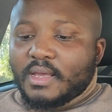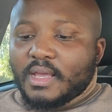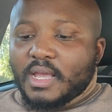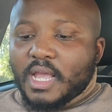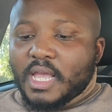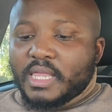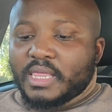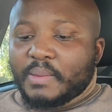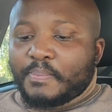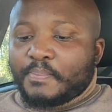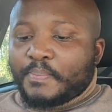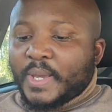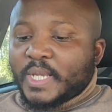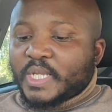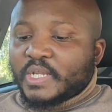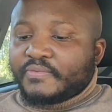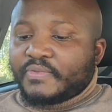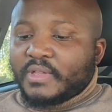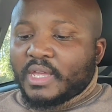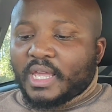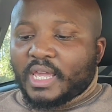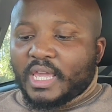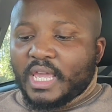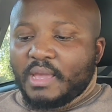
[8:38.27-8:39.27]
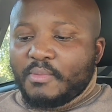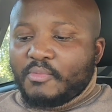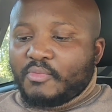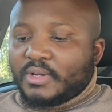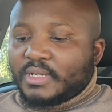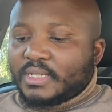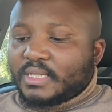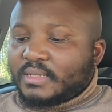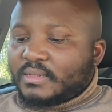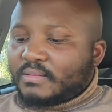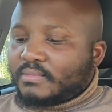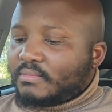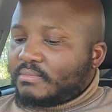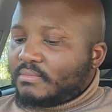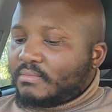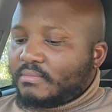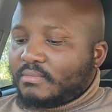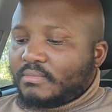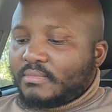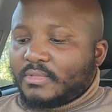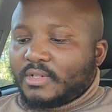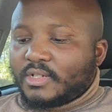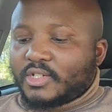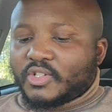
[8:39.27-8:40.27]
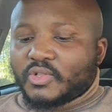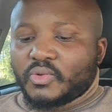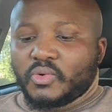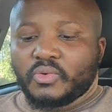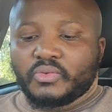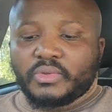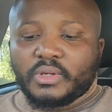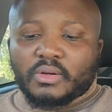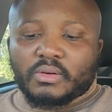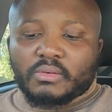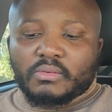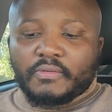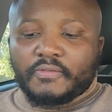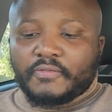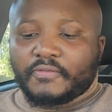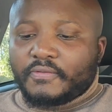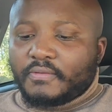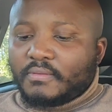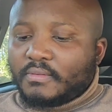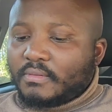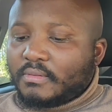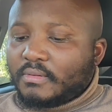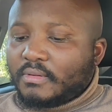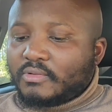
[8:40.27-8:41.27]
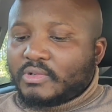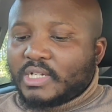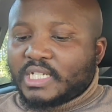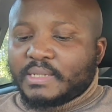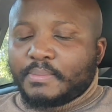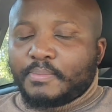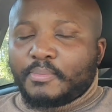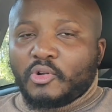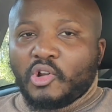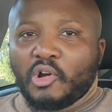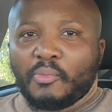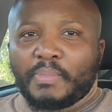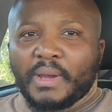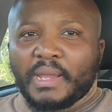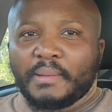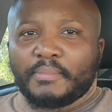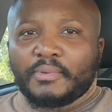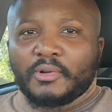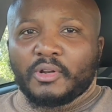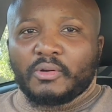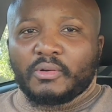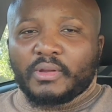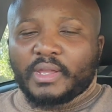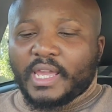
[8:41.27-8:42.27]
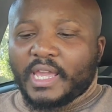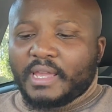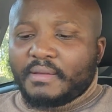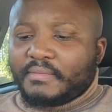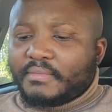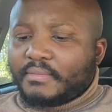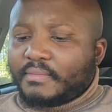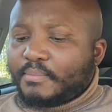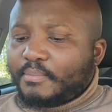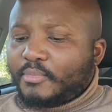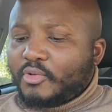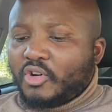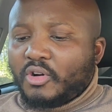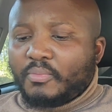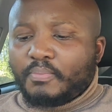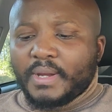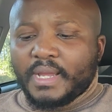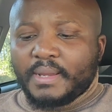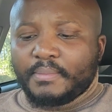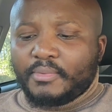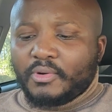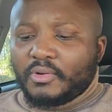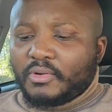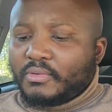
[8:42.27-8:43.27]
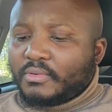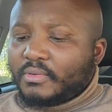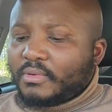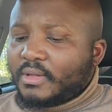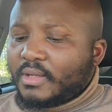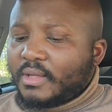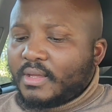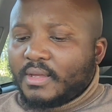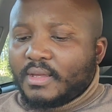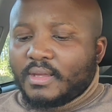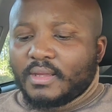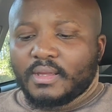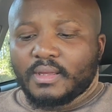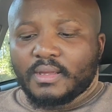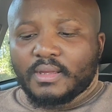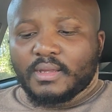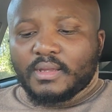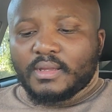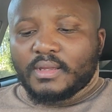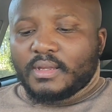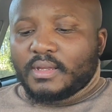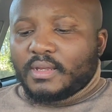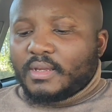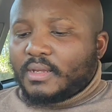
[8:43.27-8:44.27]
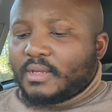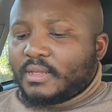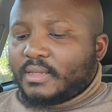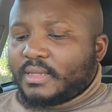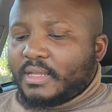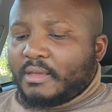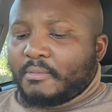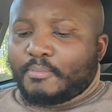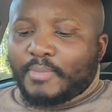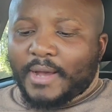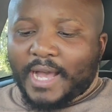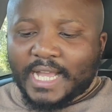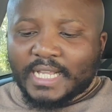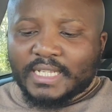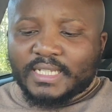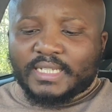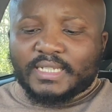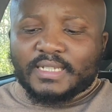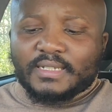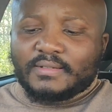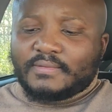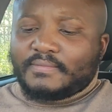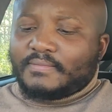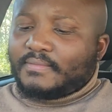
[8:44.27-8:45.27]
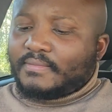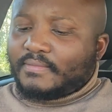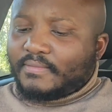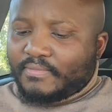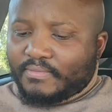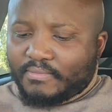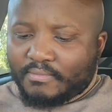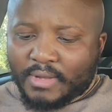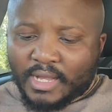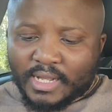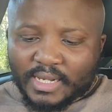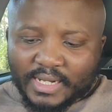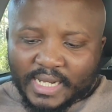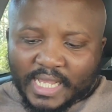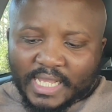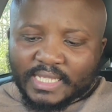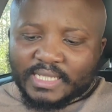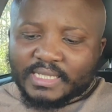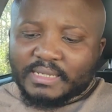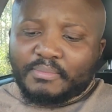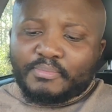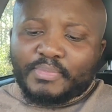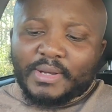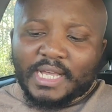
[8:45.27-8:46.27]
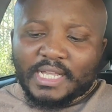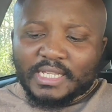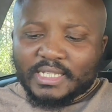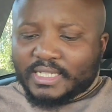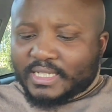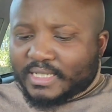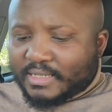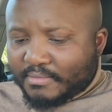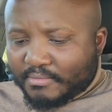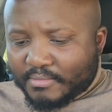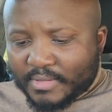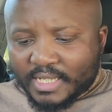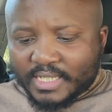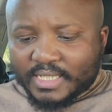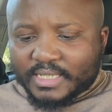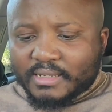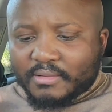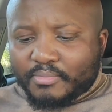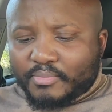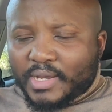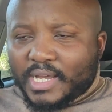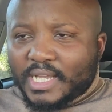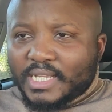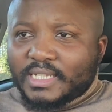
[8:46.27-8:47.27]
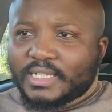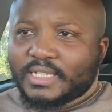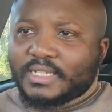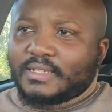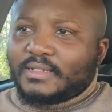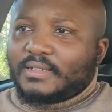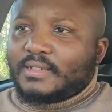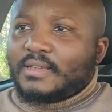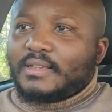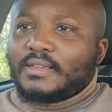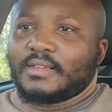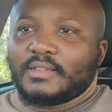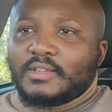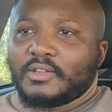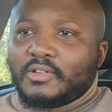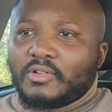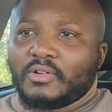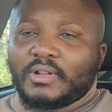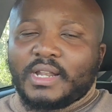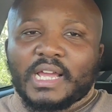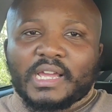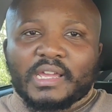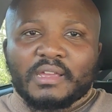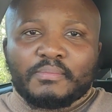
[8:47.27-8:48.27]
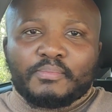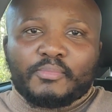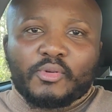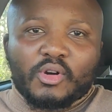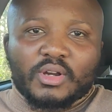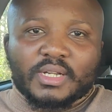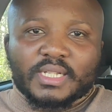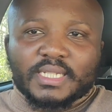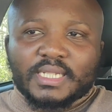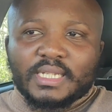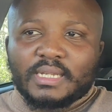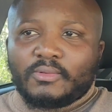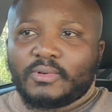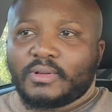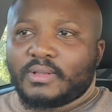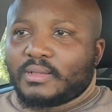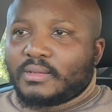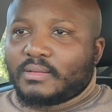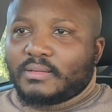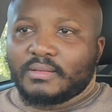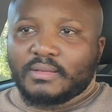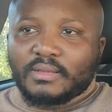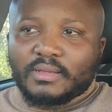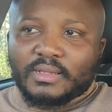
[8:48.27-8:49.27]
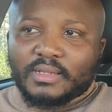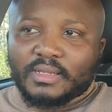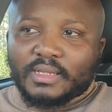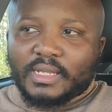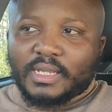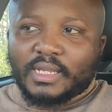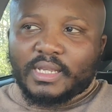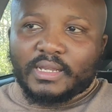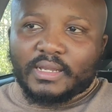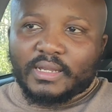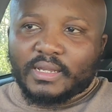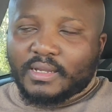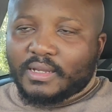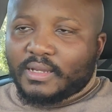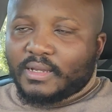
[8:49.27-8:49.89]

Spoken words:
And the pace of the game was through the roof. It was a blow-by-blow game, blow-by-blow. They punch, Leinster punch, Munster punch. You know, like in boxing, when the